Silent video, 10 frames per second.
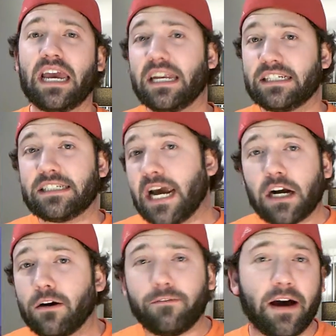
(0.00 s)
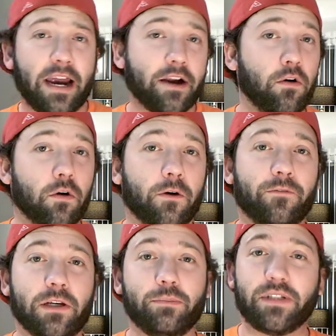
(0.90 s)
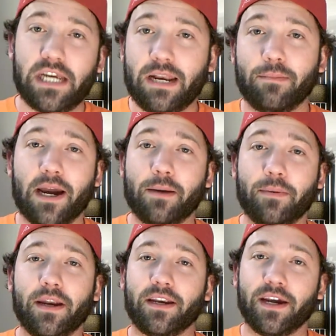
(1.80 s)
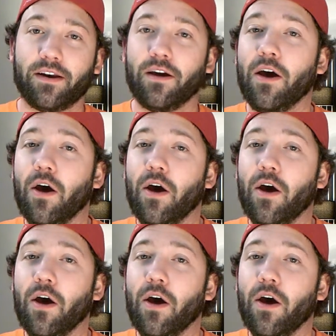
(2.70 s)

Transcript: and terrifying horror films, in my opinion.